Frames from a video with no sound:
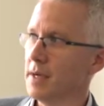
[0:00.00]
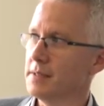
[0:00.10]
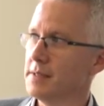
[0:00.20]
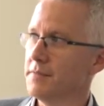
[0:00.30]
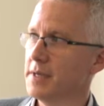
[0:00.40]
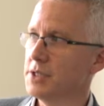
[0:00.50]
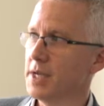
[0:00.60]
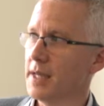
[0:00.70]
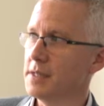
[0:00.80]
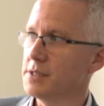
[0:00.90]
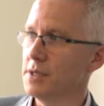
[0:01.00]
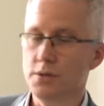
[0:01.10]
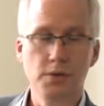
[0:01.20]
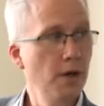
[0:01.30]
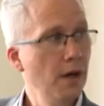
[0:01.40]
differentiate the
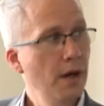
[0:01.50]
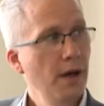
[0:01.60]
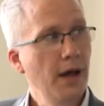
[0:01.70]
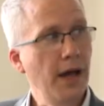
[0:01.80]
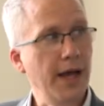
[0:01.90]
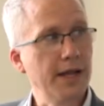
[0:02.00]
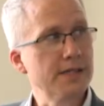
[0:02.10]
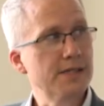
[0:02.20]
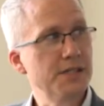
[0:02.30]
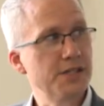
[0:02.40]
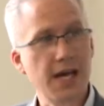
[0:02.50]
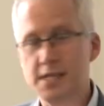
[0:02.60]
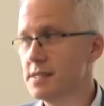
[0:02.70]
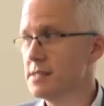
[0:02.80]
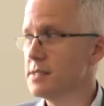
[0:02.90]
two. And it
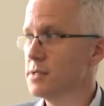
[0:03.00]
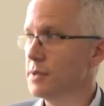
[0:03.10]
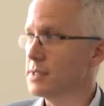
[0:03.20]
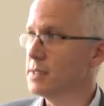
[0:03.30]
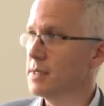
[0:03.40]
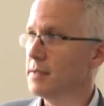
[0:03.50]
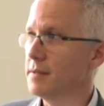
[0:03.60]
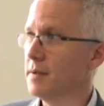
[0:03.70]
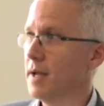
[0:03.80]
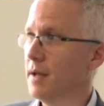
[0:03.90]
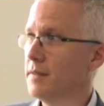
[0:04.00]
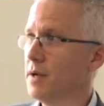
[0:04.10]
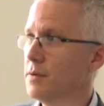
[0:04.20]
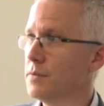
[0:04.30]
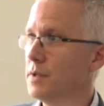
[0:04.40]
suggests to us that
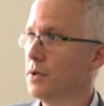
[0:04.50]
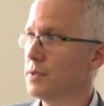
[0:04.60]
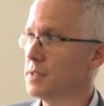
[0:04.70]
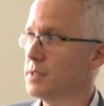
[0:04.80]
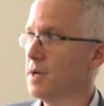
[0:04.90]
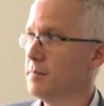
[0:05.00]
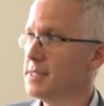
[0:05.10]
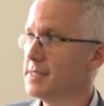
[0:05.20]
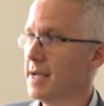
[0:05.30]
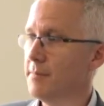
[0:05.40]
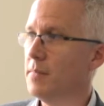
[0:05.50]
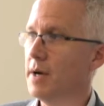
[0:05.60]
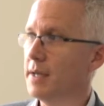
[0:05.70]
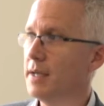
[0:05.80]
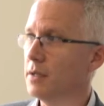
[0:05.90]
the not determined set
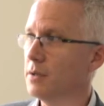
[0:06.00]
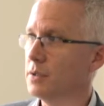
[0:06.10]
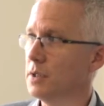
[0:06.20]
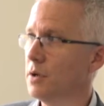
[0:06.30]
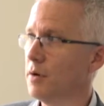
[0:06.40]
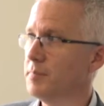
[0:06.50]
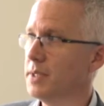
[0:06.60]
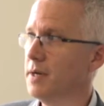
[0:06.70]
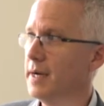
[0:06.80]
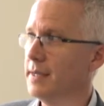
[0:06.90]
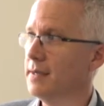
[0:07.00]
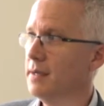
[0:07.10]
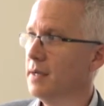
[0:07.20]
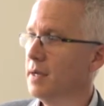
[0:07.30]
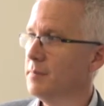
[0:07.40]
might include a lot of benign
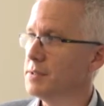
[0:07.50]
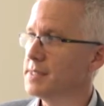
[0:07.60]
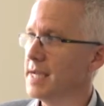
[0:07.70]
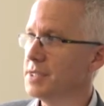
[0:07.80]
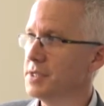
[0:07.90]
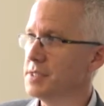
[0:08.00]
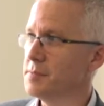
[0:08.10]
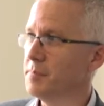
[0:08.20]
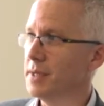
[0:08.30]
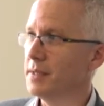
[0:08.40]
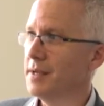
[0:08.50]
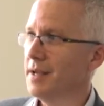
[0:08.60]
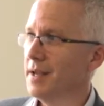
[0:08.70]
mutations, but